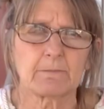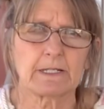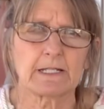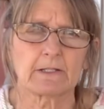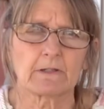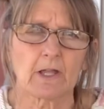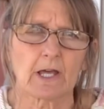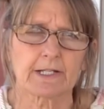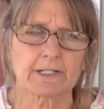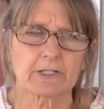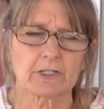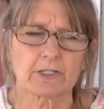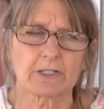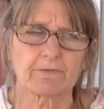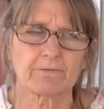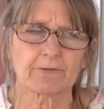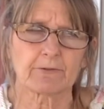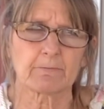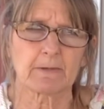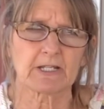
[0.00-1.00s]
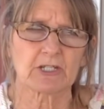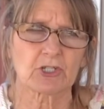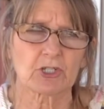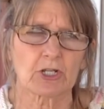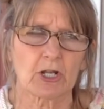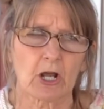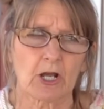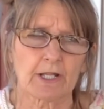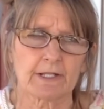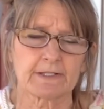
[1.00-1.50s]
me a lot of good
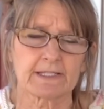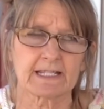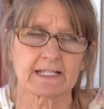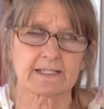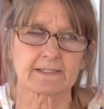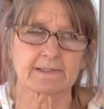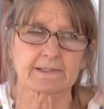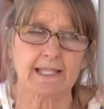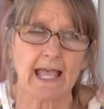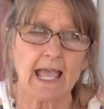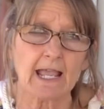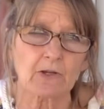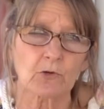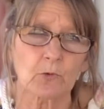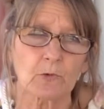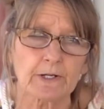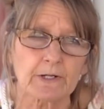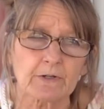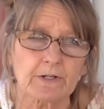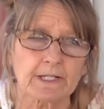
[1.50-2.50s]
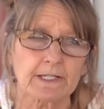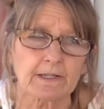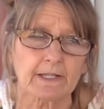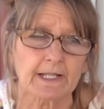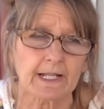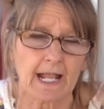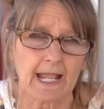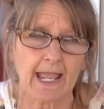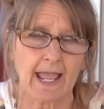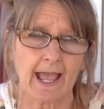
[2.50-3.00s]
information on the exact query
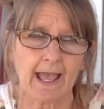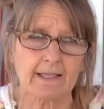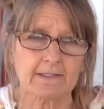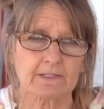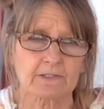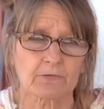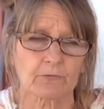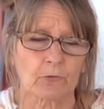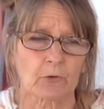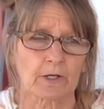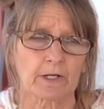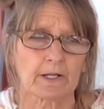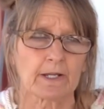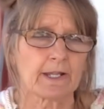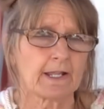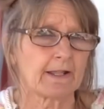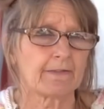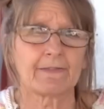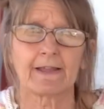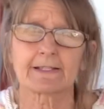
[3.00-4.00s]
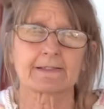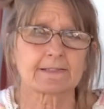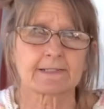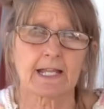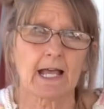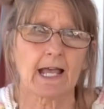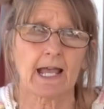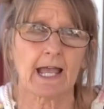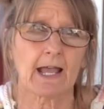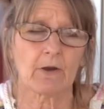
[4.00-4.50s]
that I asked for. That's
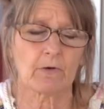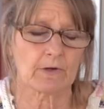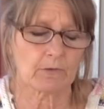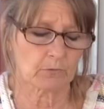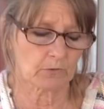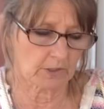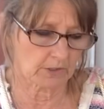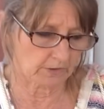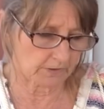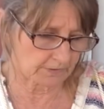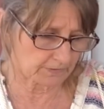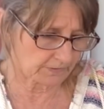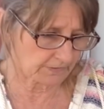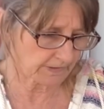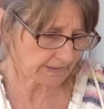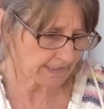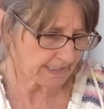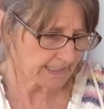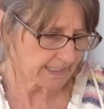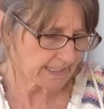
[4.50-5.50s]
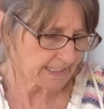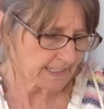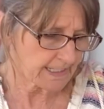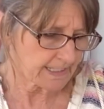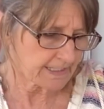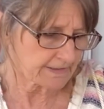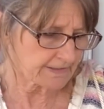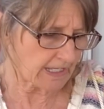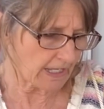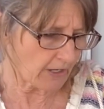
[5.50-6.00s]
not how it works.
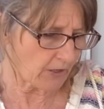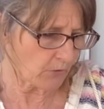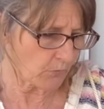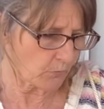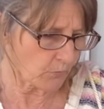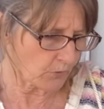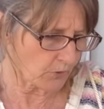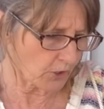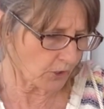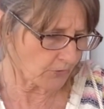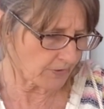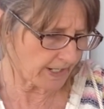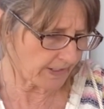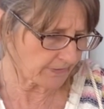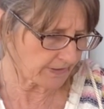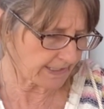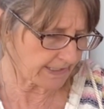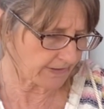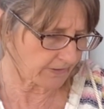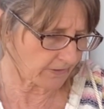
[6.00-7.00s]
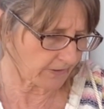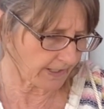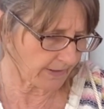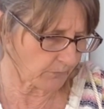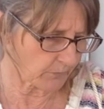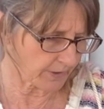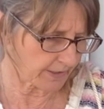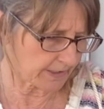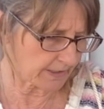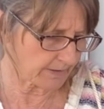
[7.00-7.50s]
So we'll go down here
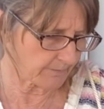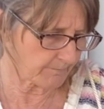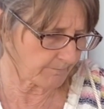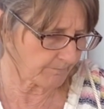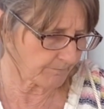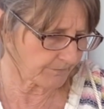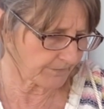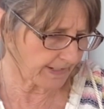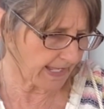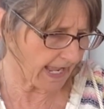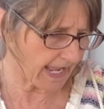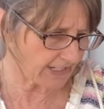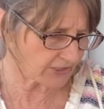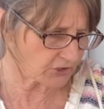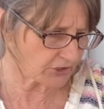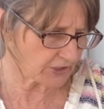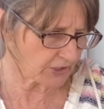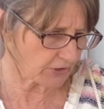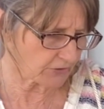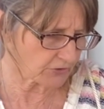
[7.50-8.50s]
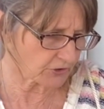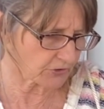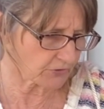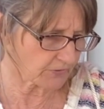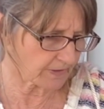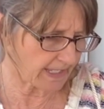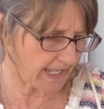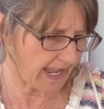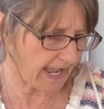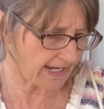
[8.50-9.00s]
and we're going to actually go to
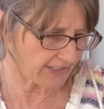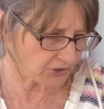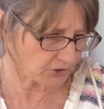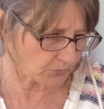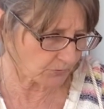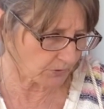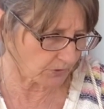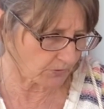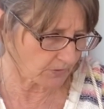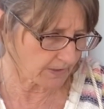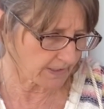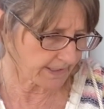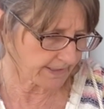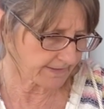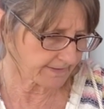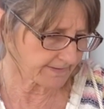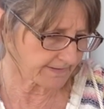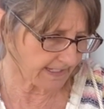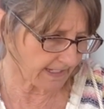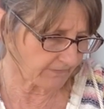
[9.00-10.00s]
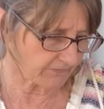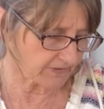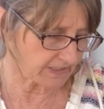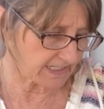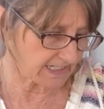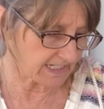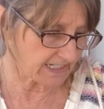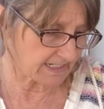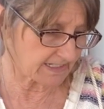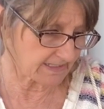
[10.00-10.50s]
the actual
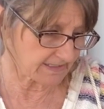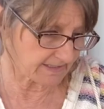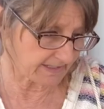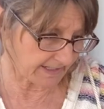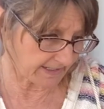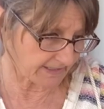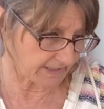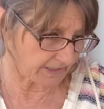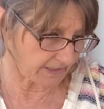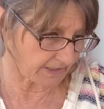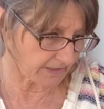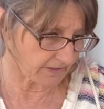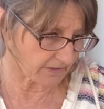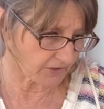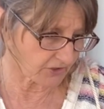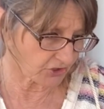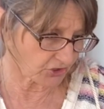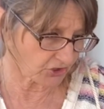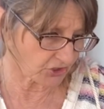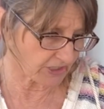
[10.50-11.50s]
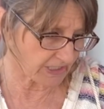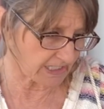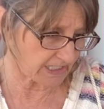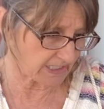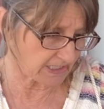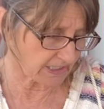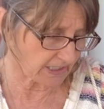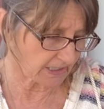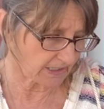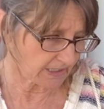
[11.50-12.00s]
safety data
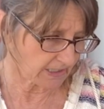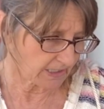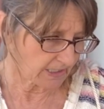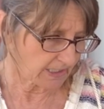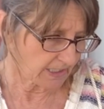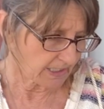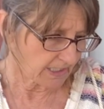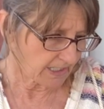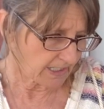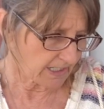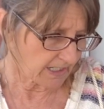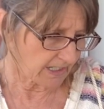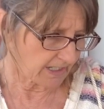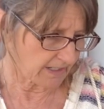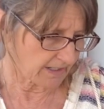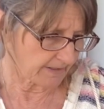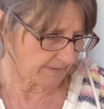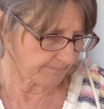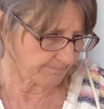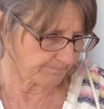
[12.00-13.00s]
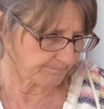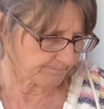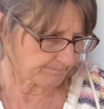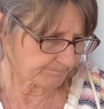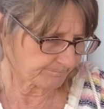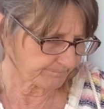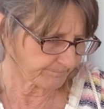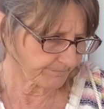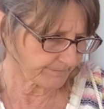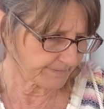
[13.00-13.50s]
sheet
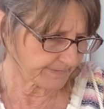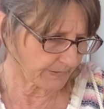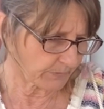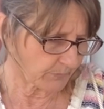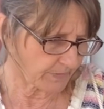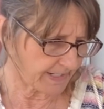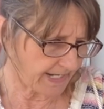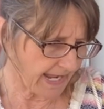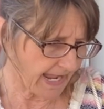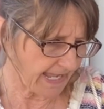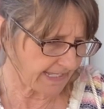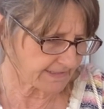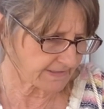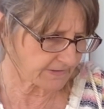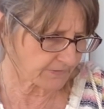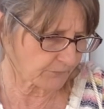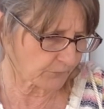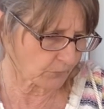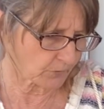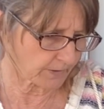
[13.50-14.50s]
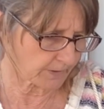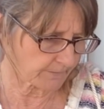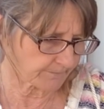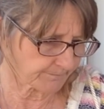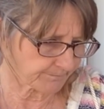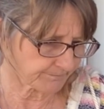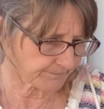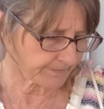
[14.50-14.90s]
that we asked for.